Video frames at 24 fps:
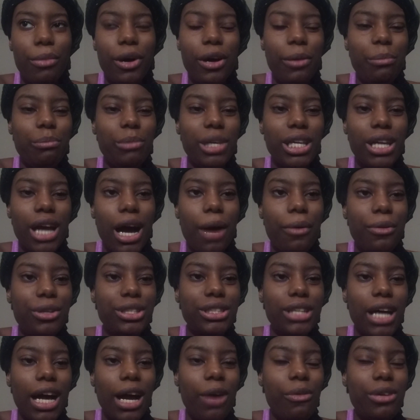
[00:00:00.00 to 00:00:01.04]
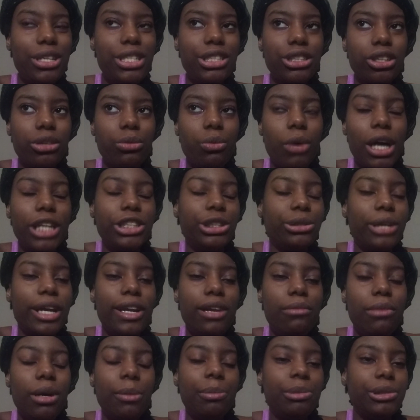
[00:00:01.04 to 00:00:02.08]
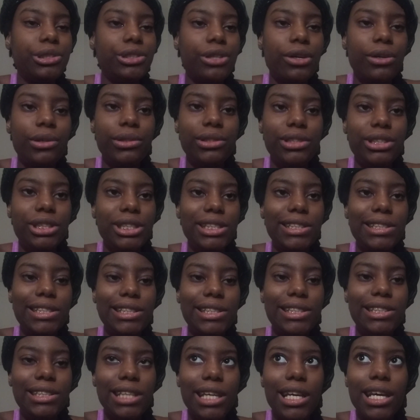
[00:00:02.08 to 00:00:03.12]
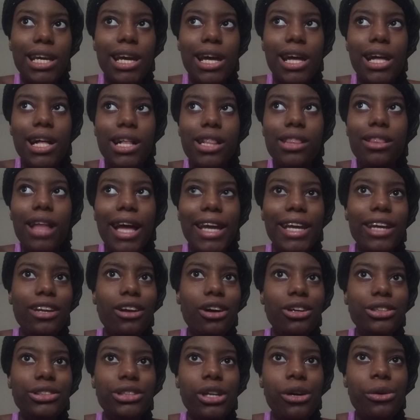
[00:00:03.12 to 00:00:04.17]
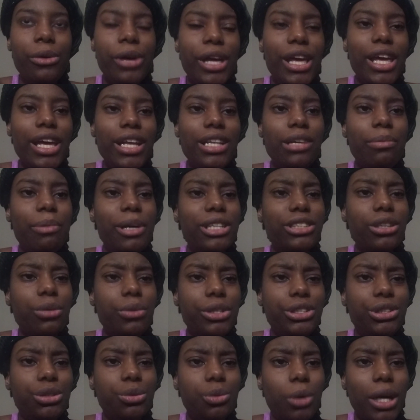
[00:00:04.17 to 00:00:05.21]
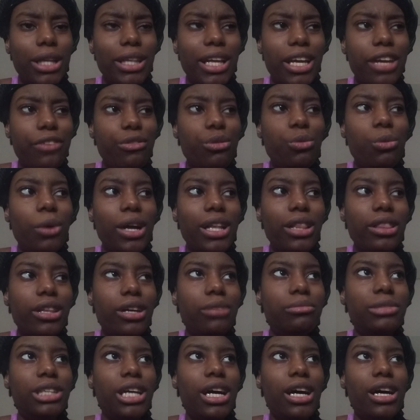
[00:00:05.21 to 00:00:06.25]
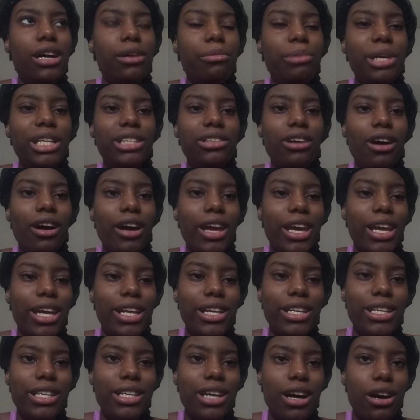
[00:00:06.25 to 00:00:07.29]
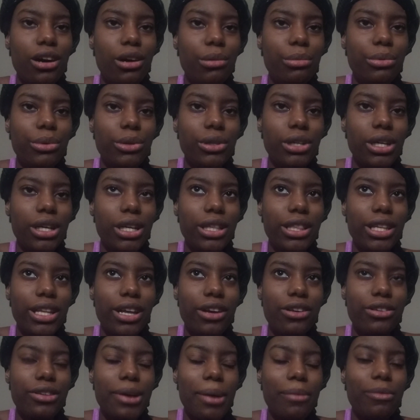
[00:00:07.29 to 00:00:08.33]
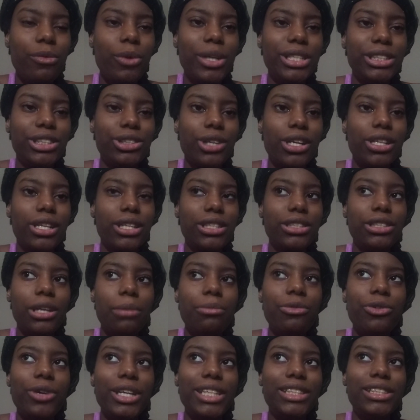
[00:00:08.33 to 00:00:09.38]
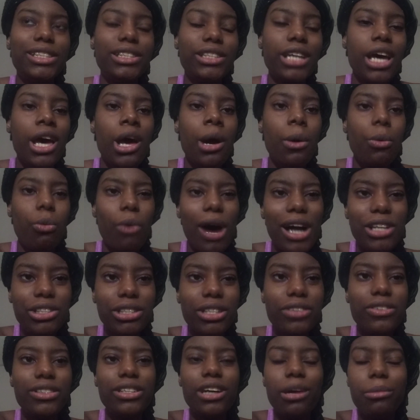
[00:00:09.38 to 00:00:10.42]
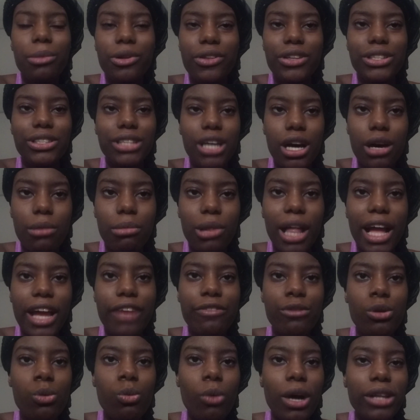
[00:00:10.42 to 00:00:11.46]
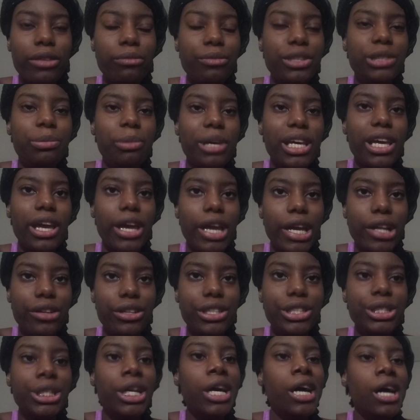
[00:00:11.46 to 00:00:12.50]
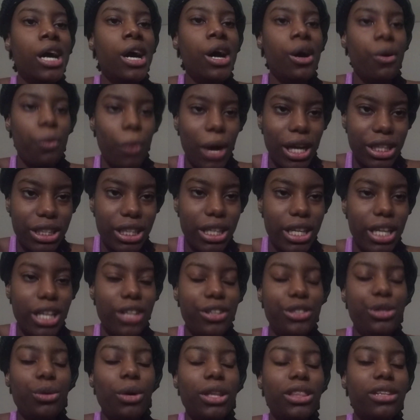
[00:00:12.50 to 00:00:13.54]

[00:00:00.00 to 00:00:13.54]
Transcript: But me, I would just watch random episodes just to see, like, and also it depends on what you want. Like, if you want them to be talking in their dub voices or in their sub voices, watch it in the dub or the sub. Like, if you want them to speak English, watch it in English.